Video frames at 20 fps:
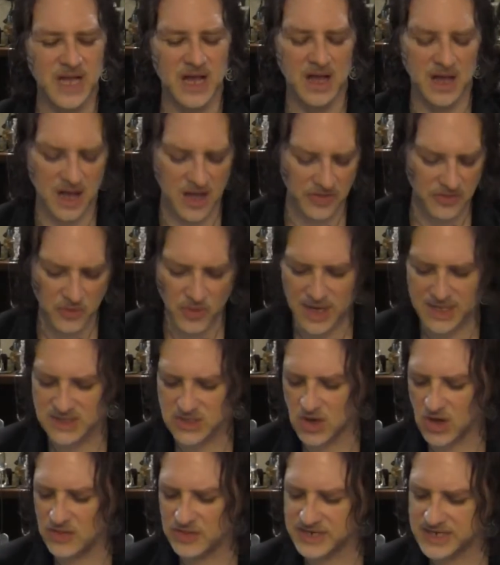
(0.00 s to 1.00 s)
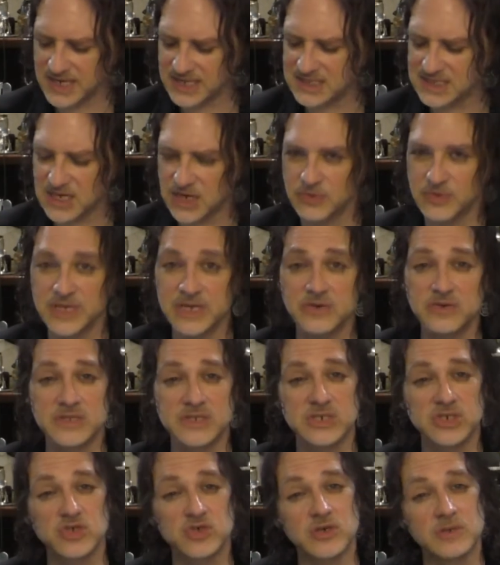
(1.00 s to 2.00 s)
Uh, otherwise, all the decks that I read are in
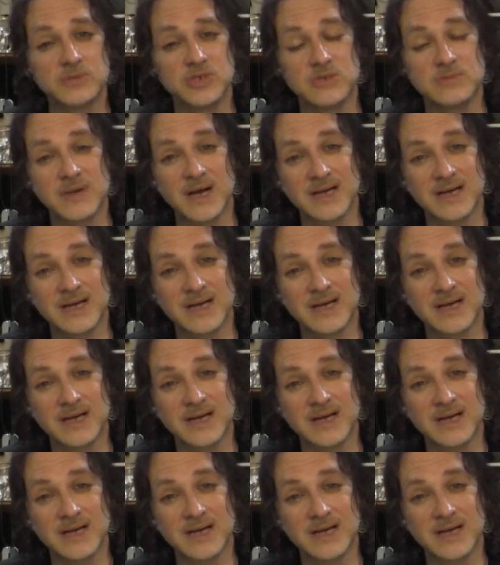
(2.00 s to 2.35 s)
the description